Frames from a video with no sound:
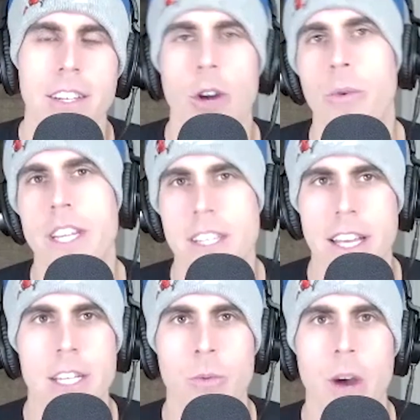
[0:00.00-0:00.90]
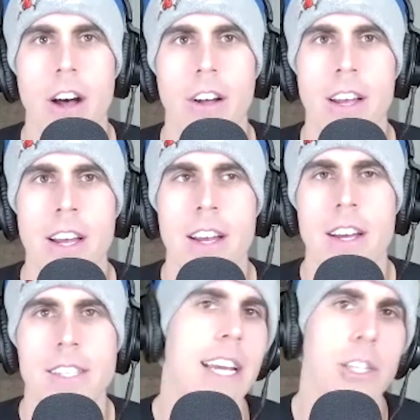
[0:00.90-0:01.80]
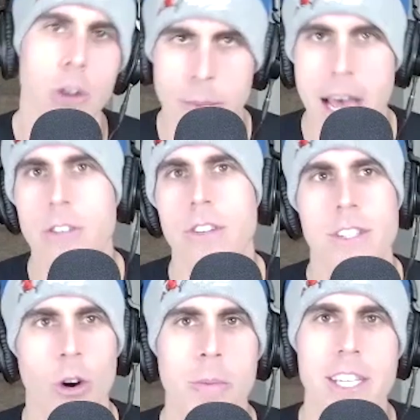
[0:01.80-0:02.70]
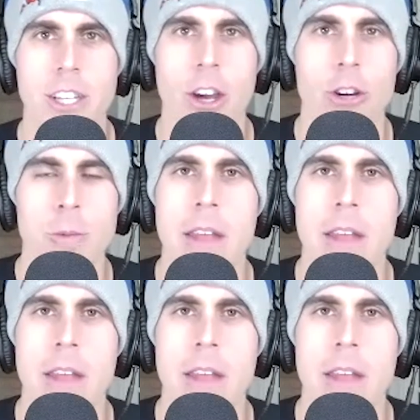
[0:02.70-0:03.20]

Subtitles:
recently as well, saying he's going back to his Ole Miss coach.